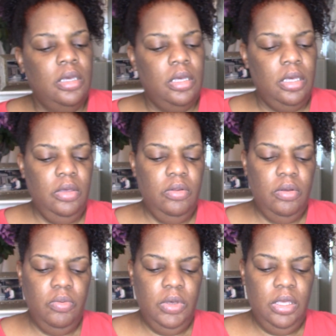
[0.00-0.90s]
And you
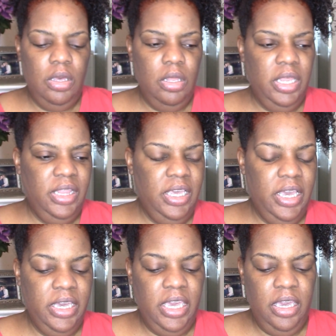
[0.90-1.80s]
know what, y'all? I think
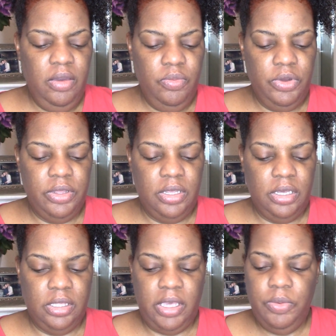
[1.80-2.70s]
I can wear
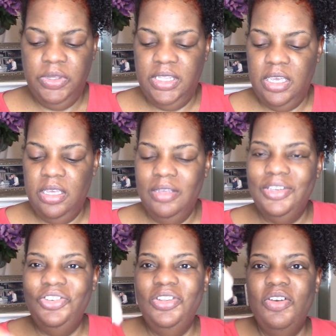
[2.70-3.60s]
this. I was thinking,
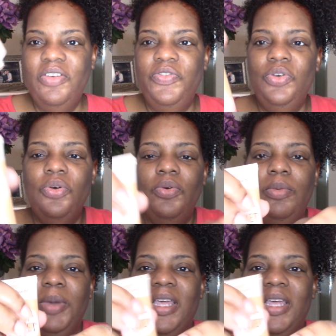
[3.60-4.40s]
because you know, if you're going by